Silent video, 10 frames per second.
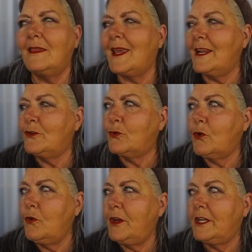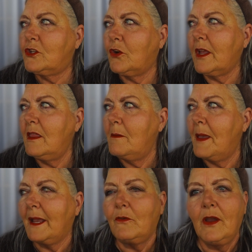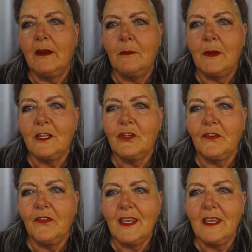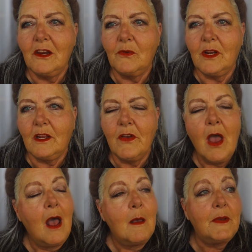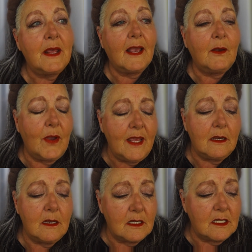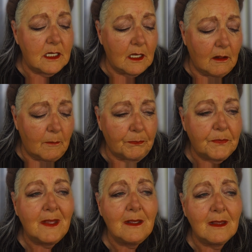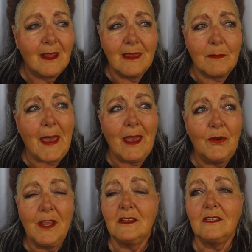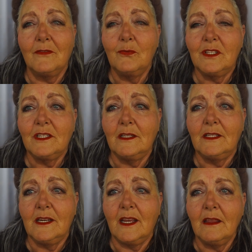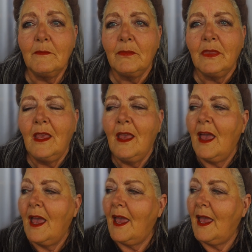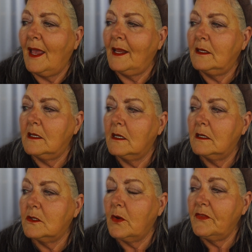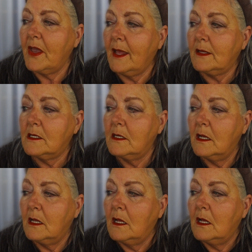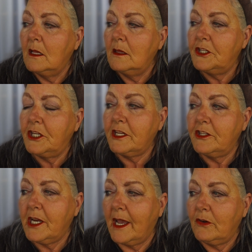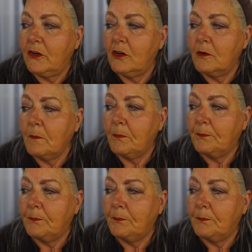that droning truck in the background, I'm not sure if I can get rid of. But I waited until like the pounding and stuff was done today. And so I've got the chicken chowder